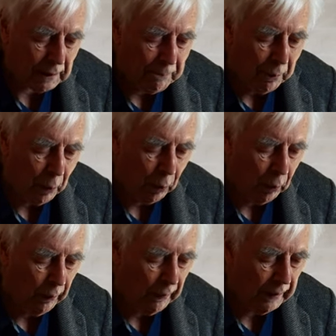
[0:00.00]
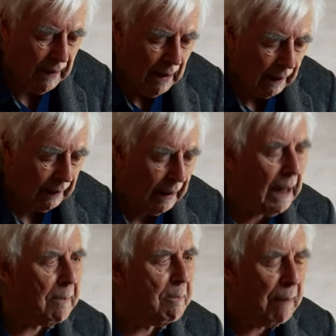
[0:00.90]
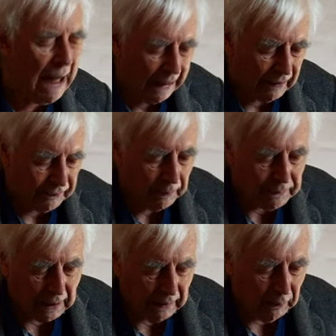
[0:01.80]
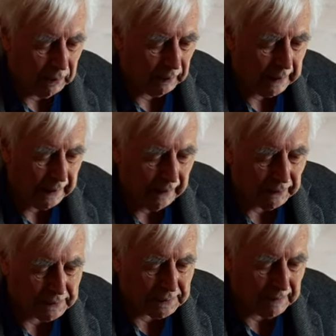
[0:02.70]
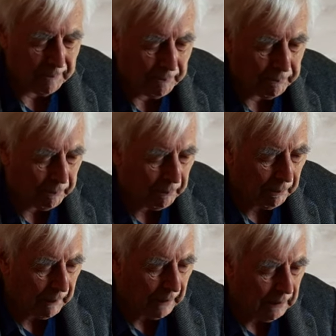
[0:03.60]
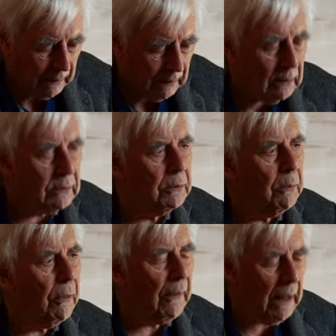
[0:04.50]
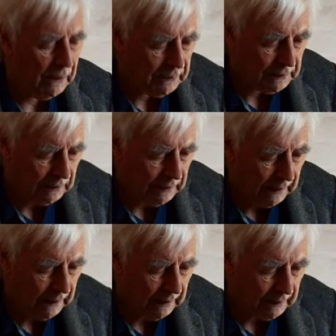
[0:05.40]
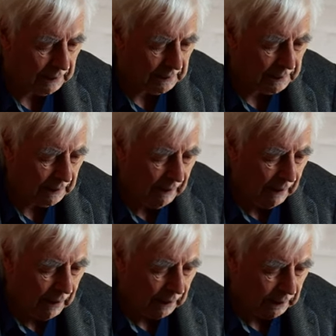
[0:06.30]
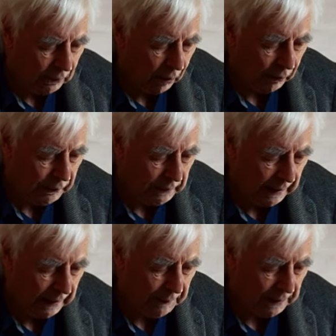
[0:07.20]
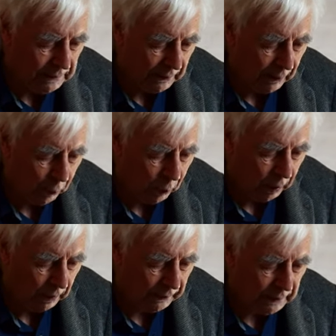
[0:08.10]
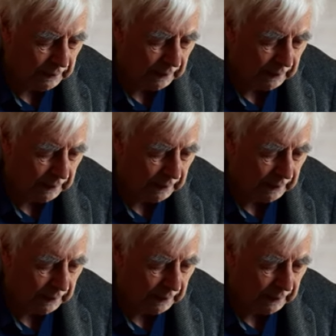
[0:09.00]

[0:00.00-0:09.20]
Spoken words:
to pull the land back from total chaos. 2,000 years, God came into the world to